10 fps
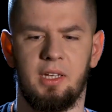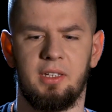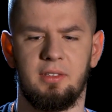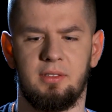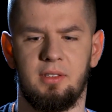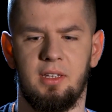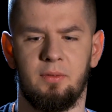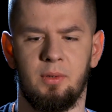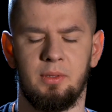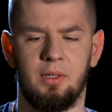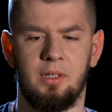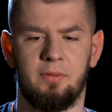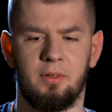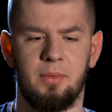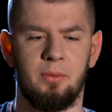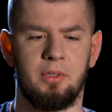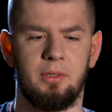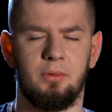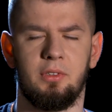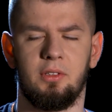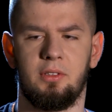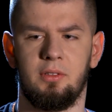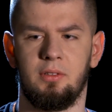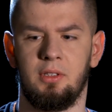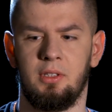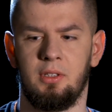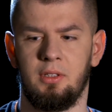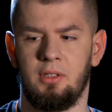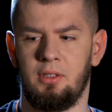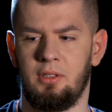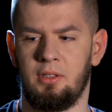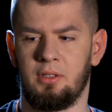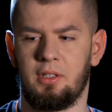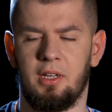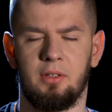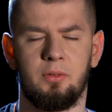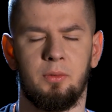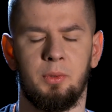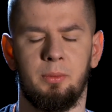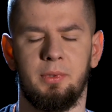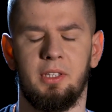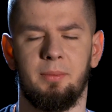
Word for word: I guess everyone from our team don't uh, care who will be the